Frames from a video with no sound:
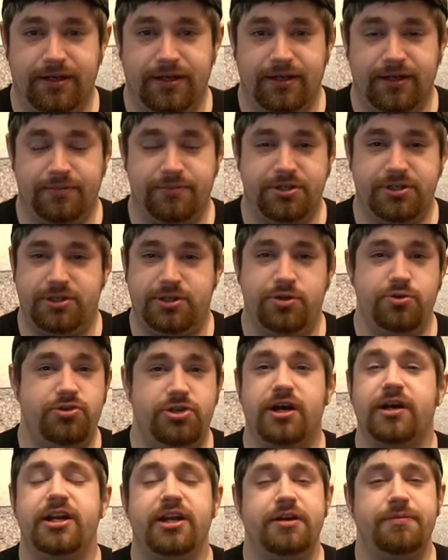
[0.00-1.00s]
I'm just too
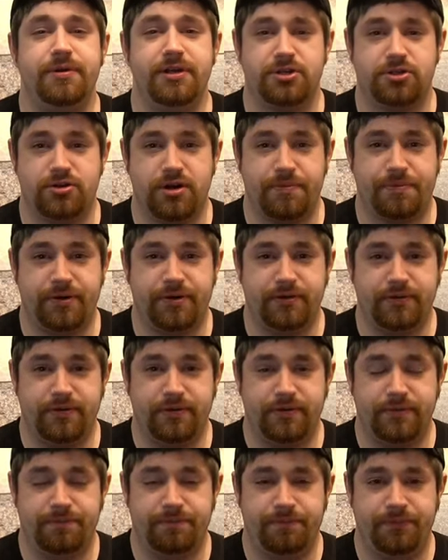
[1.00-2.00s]
chunky to be a stripper
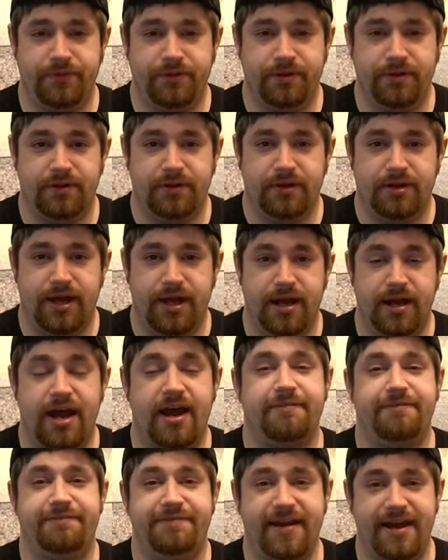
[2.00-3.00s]
and
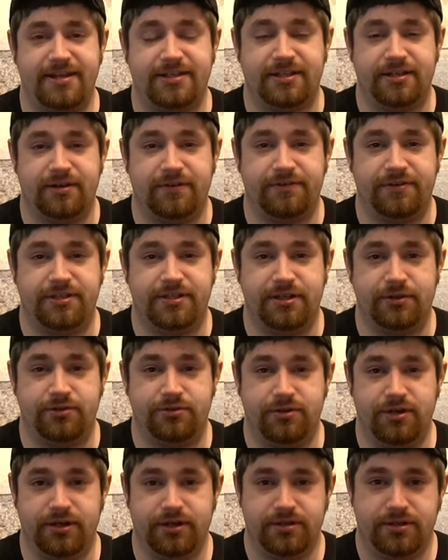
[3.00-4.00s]
not fast enough to sell
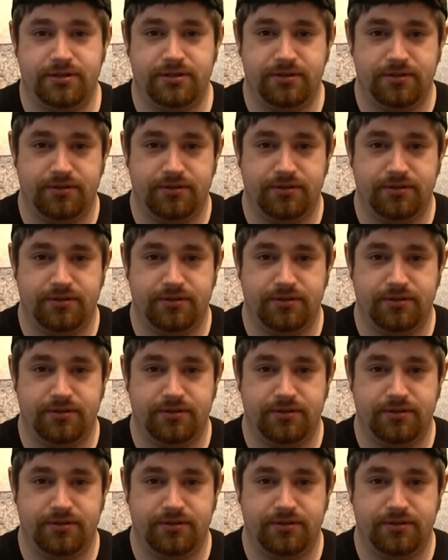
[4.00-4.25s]
drugs.